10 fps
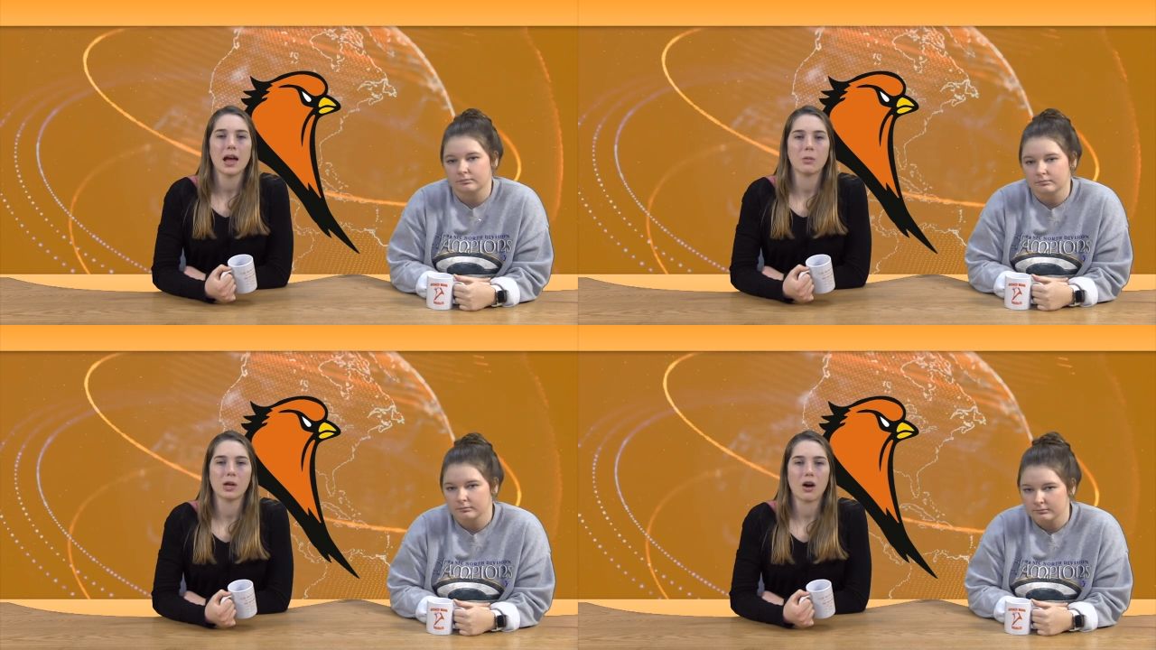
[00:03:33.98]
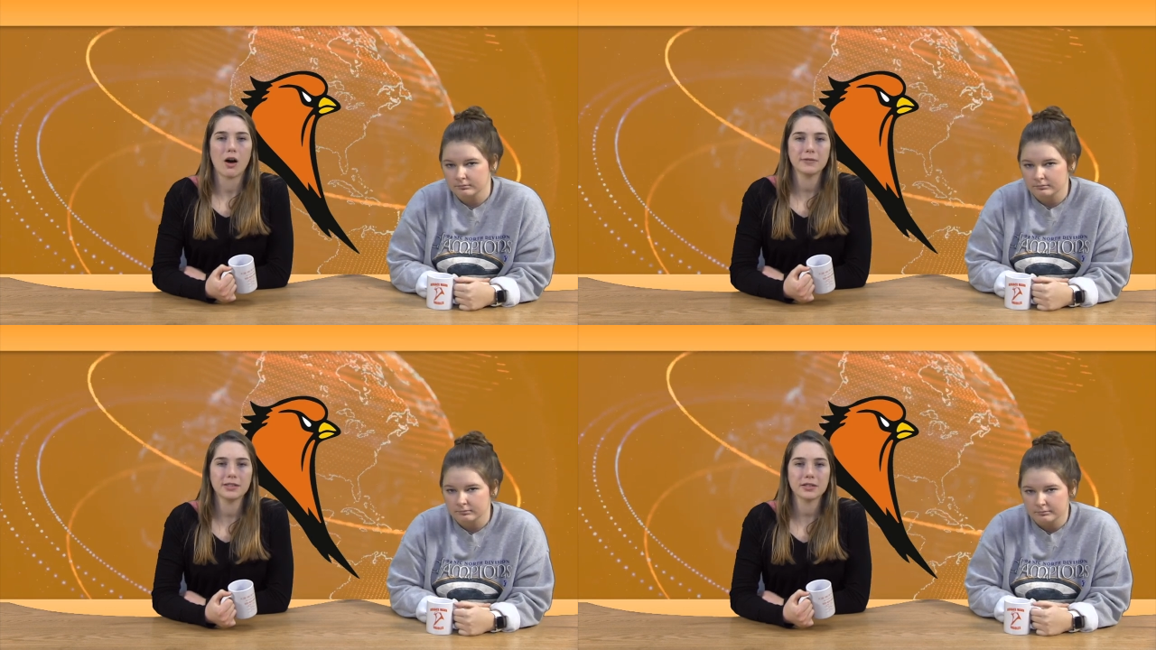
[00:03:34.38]
Speaker 1: and when
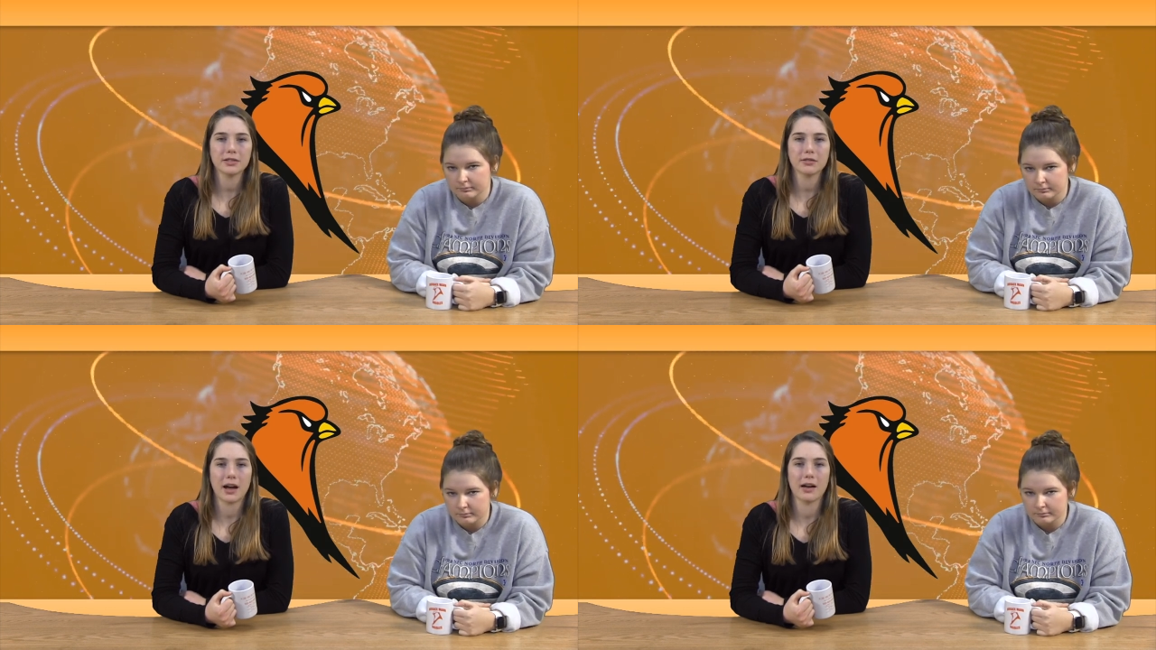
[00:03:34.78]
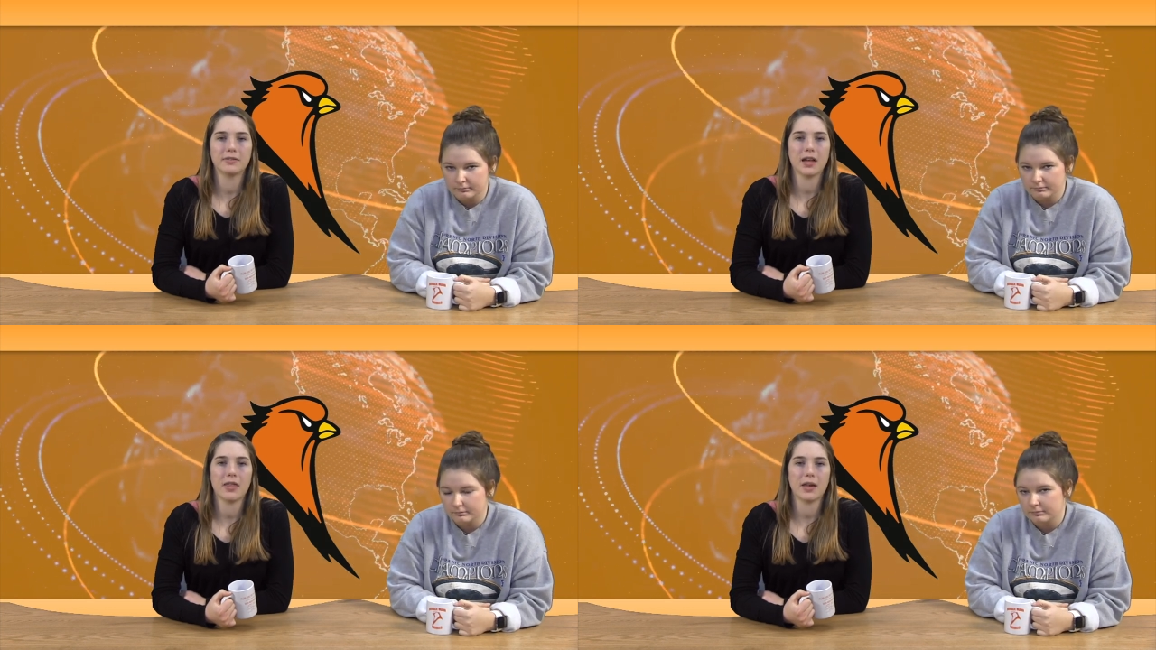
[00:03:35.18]
officers
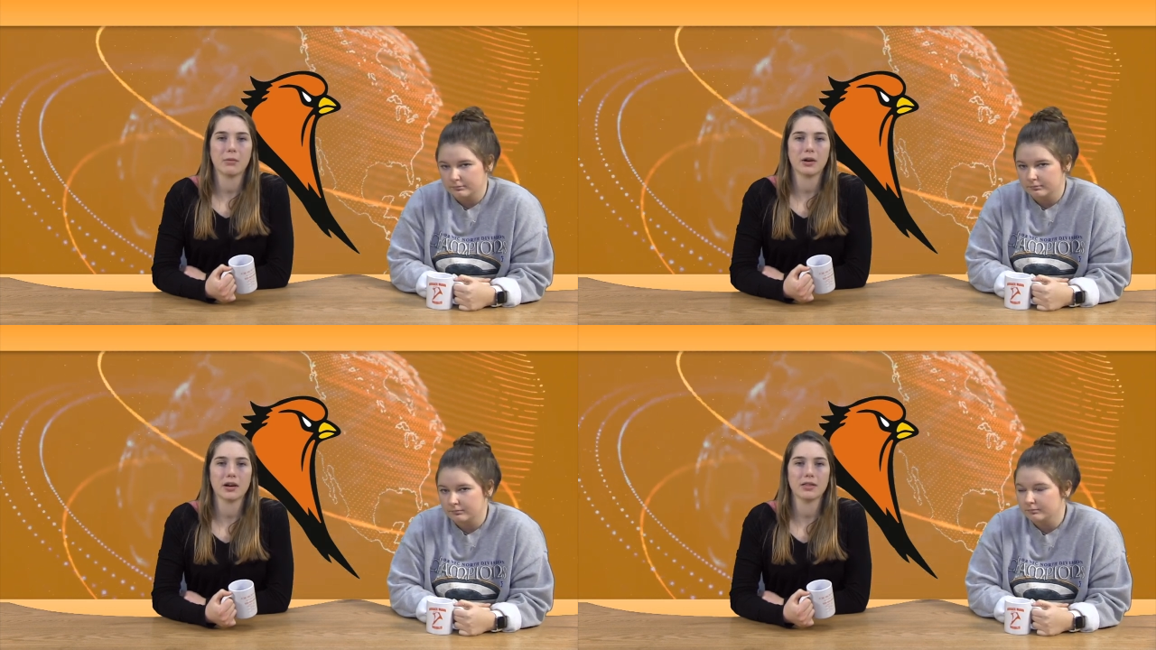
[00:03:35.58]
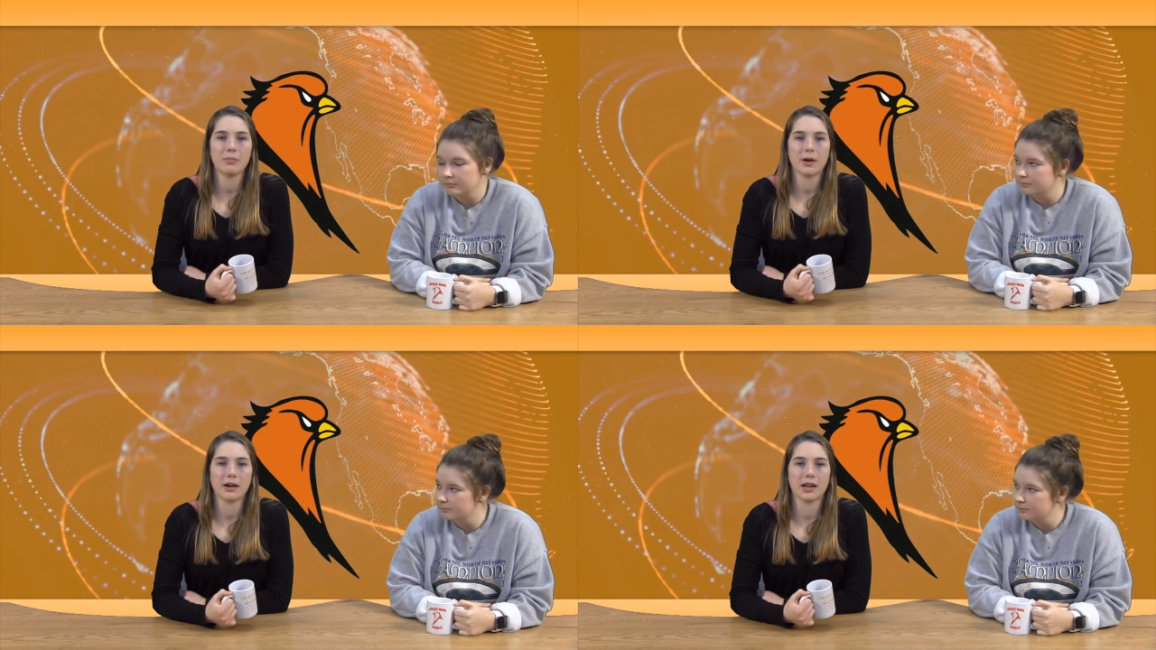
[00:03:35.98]
arrived, they were in the
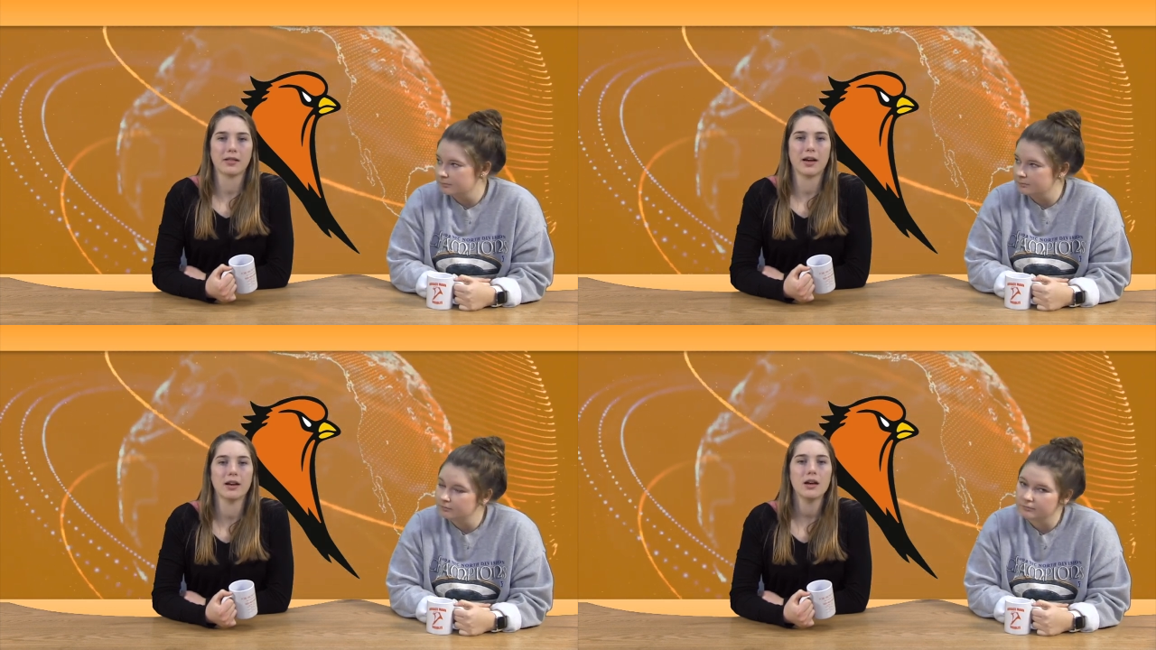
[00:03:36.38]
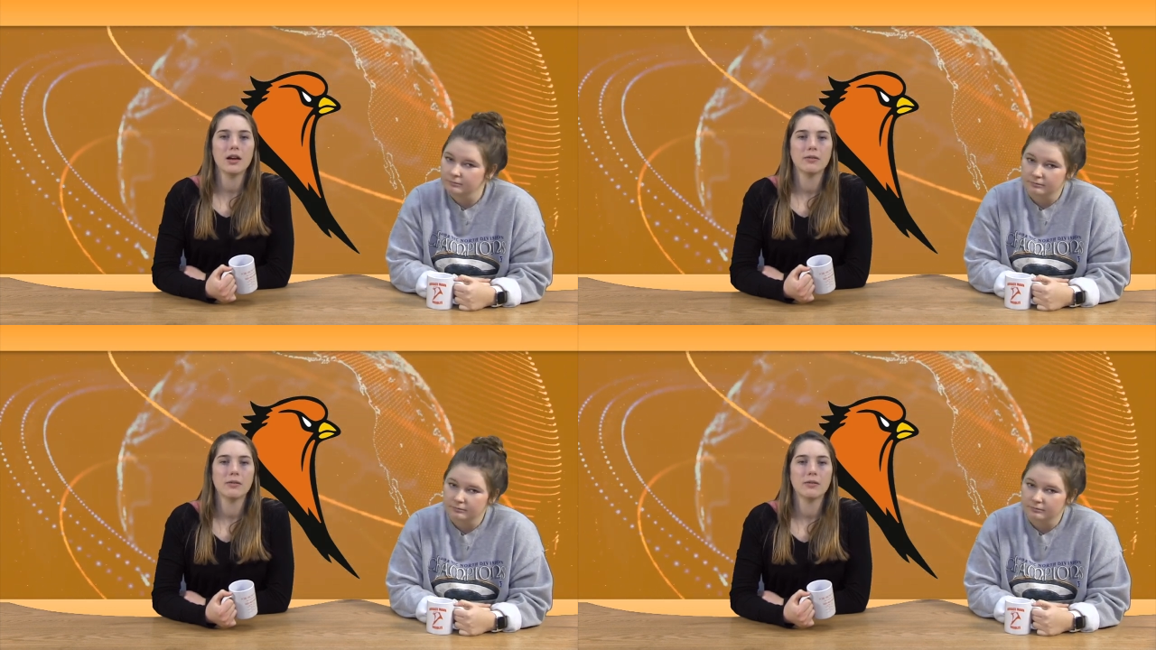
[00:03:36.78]
parking lot.